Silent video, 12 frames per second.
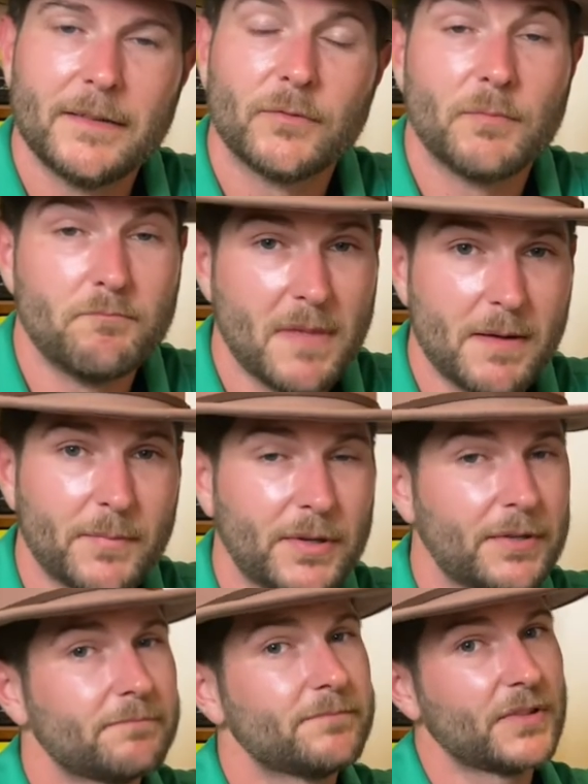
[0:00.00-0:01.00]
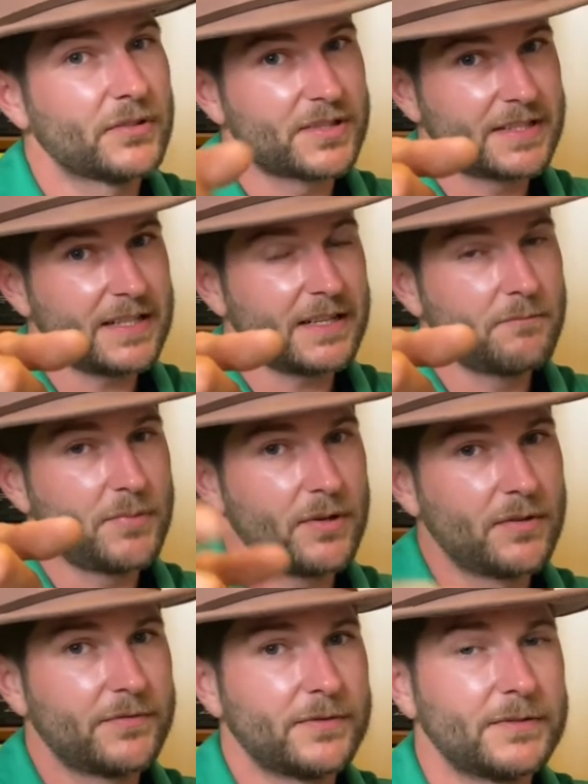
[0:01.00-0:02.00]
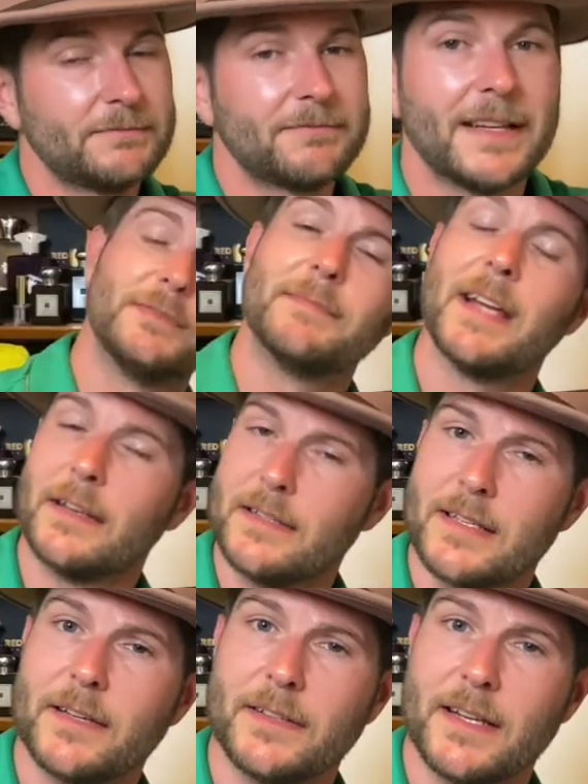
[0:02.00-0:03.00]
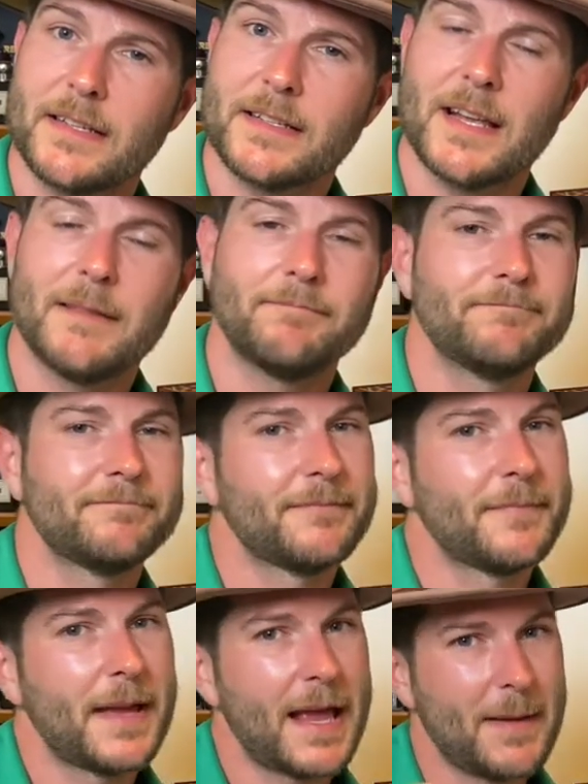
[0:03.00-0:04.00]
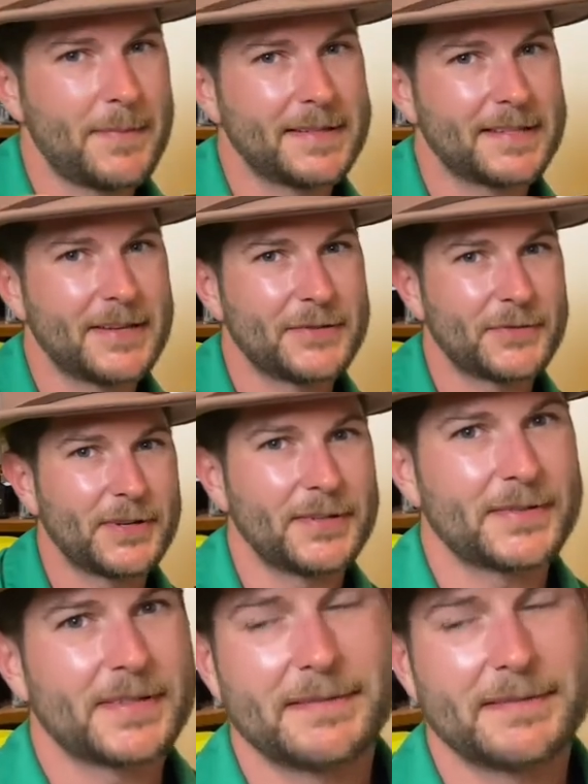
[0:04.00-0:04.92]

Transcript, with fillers: Remember, you're stinking beautiful. And until next time, happy scent trails.